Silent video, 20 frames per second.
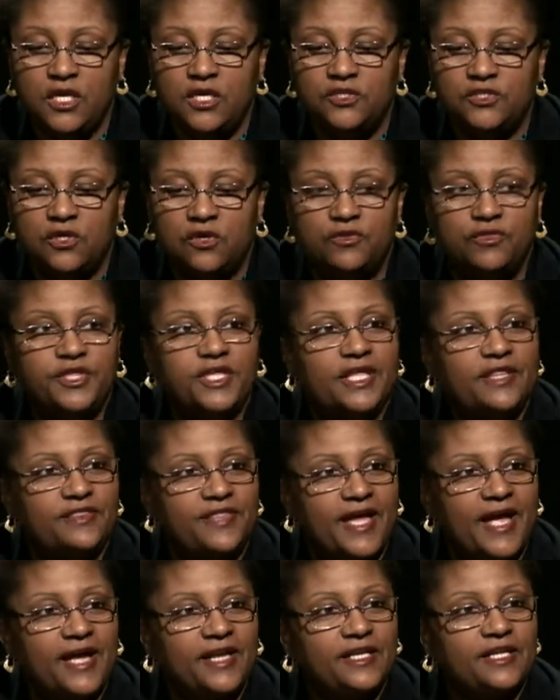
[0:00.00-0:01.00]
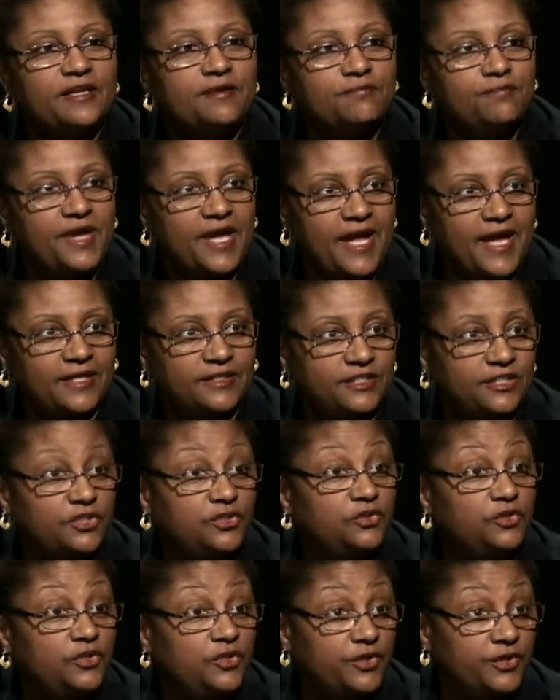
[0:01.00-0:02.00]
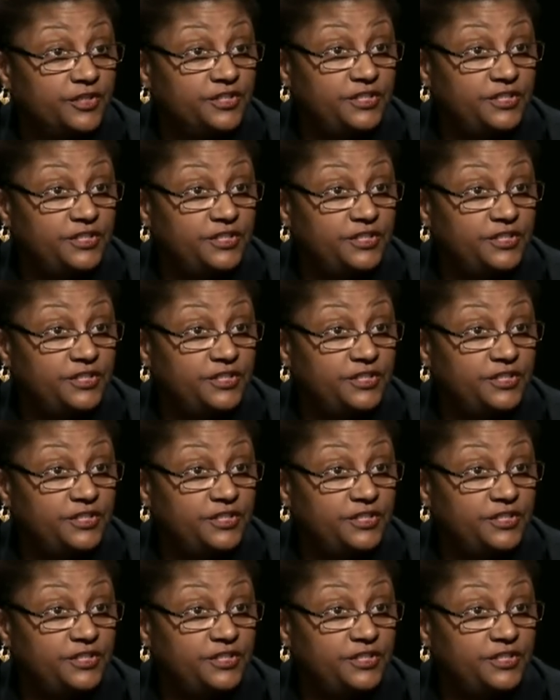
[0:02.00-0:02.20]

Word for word: So th that impacted New York